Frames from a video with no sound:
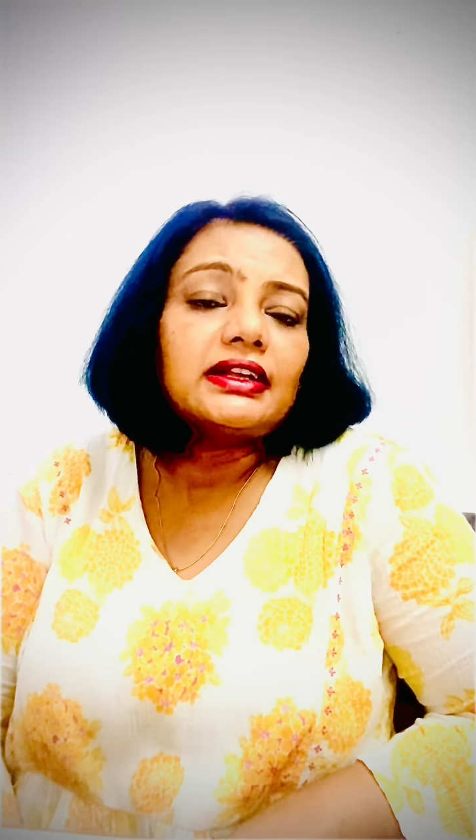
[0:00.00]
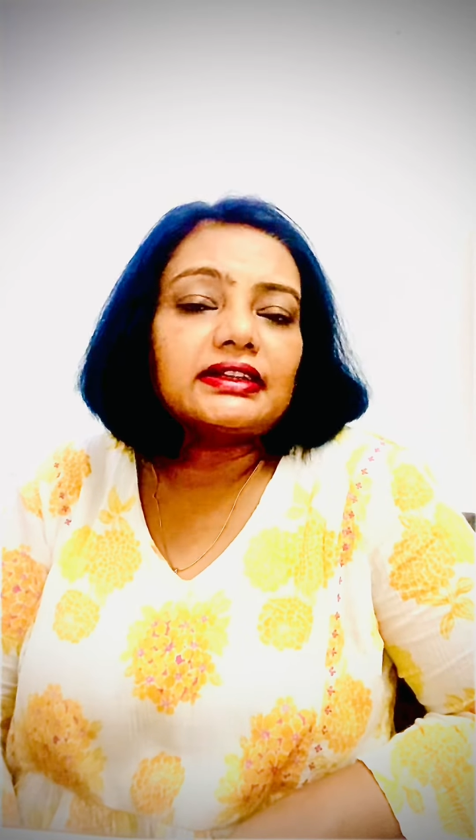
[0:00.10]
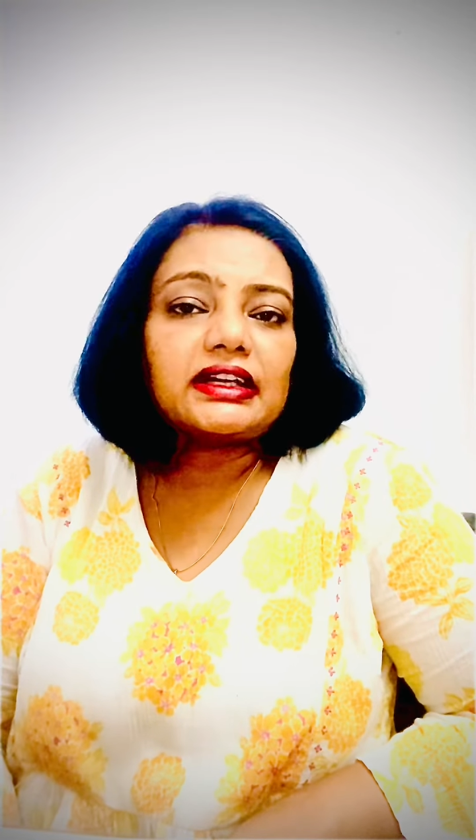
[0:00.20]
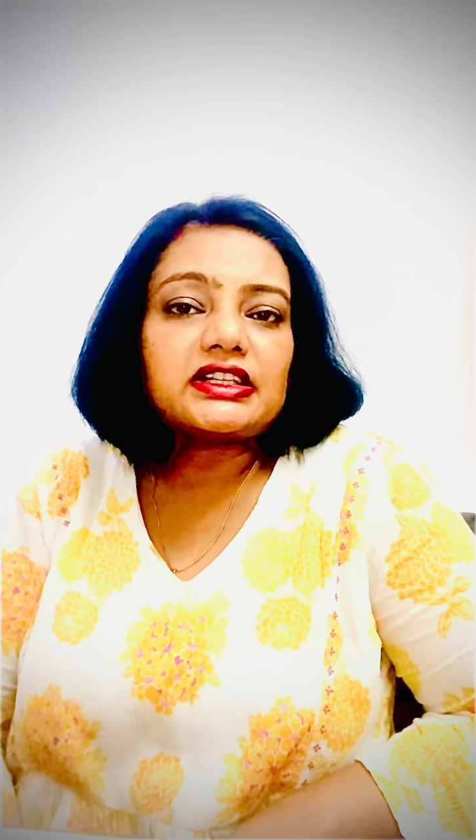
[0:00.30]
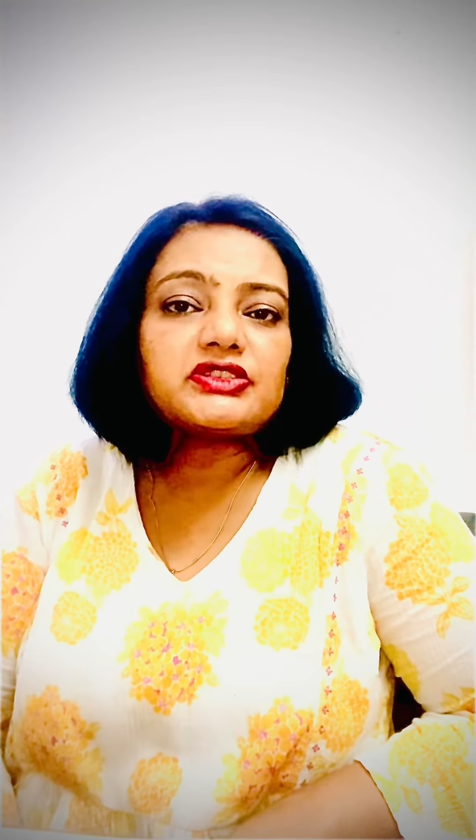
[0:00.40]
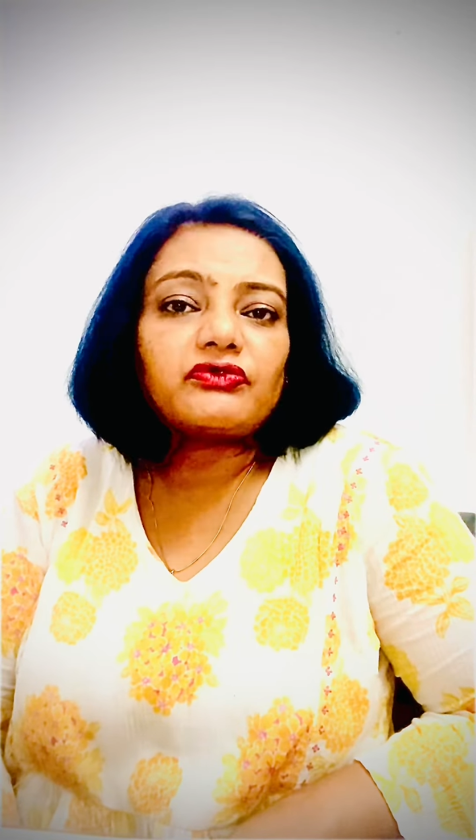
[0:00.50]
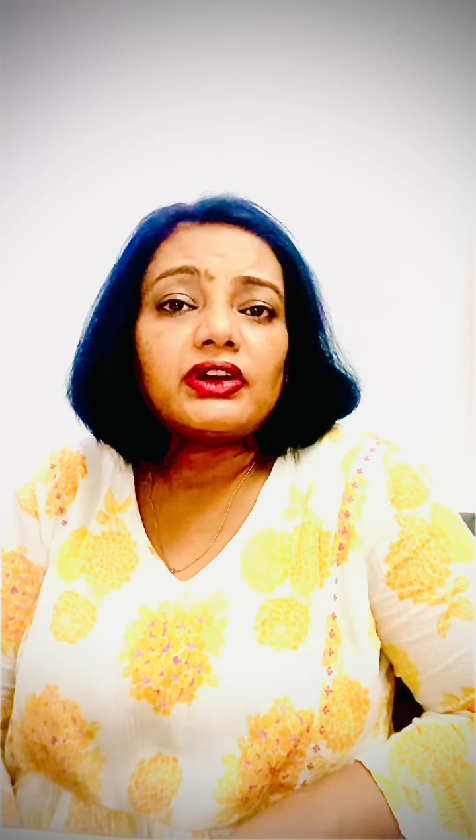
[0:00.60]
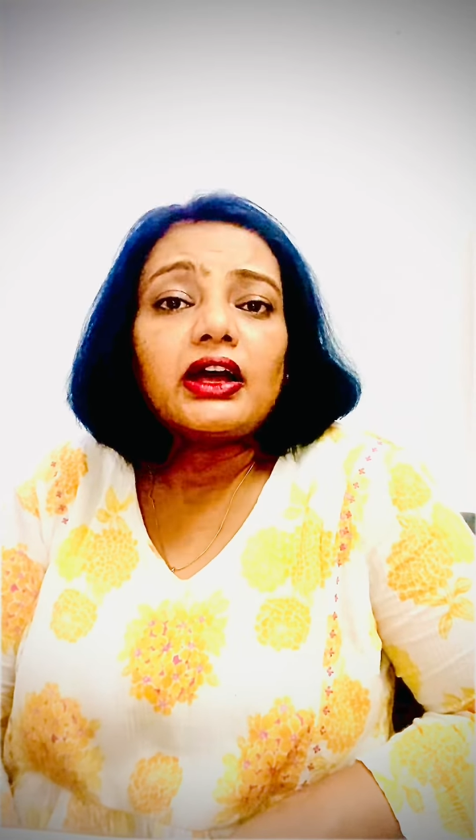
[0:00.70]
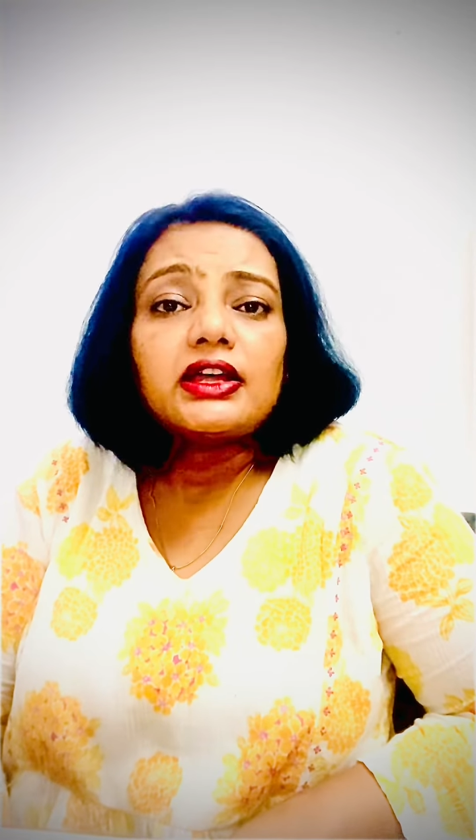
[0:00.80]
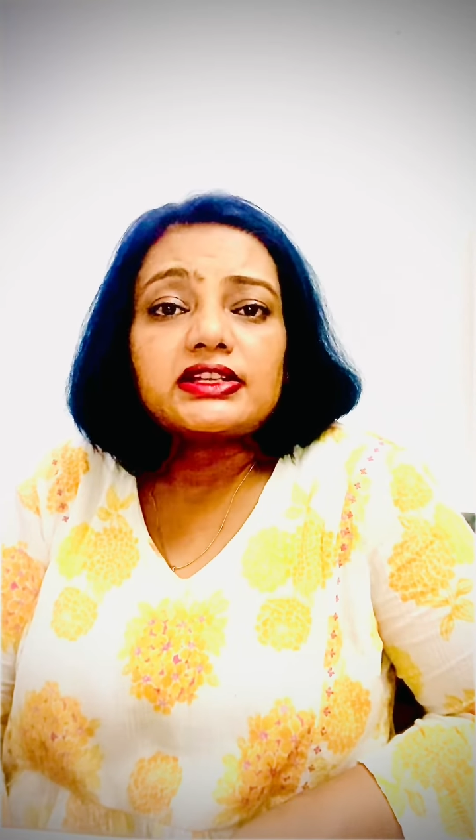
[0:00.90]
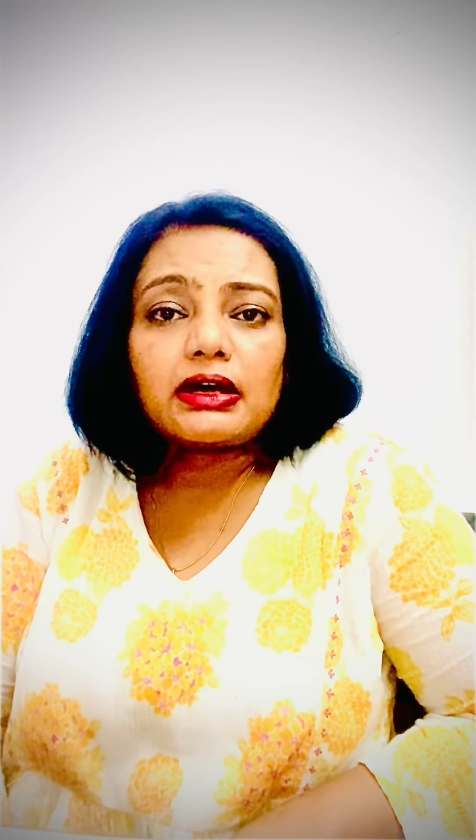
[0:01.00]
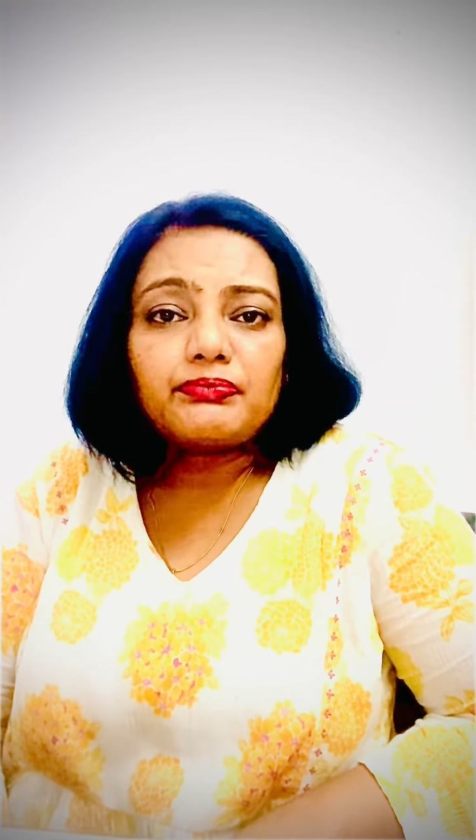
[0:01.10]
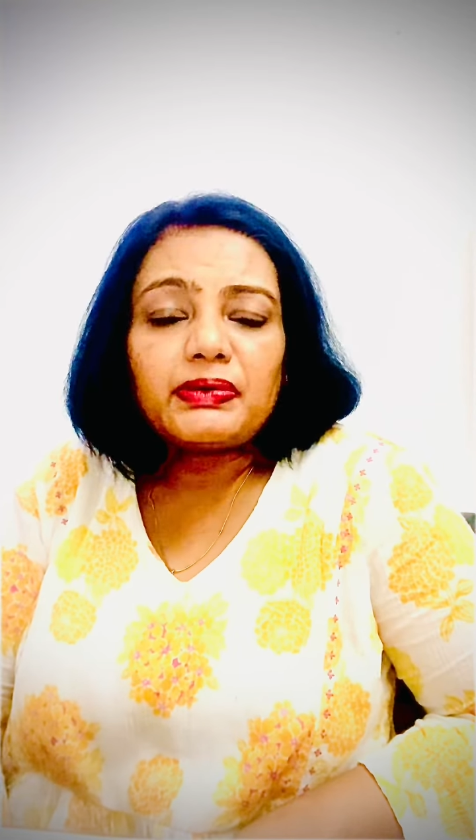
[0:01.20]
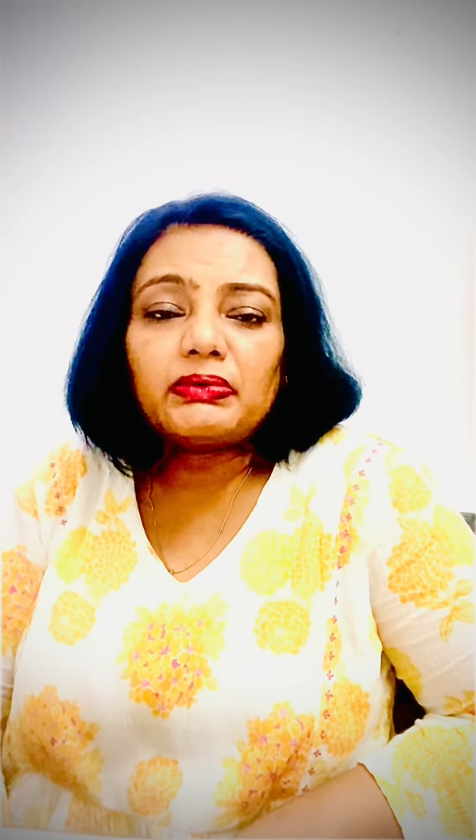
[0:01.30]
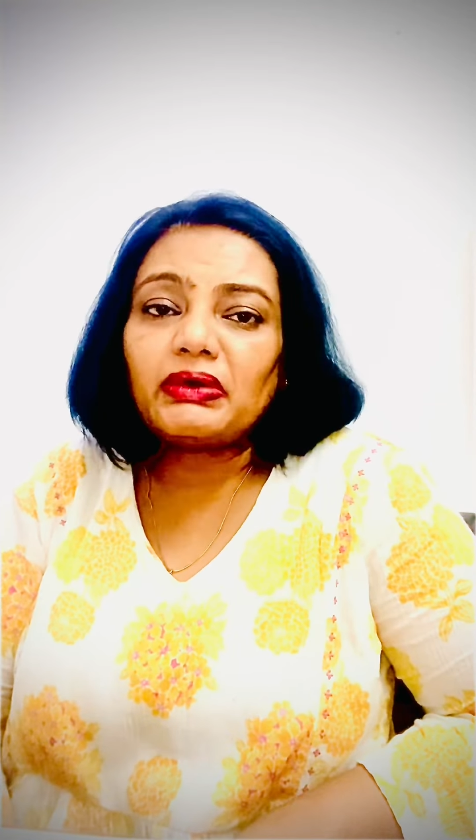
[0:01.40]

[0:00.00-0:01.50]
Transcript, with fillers: That is, some people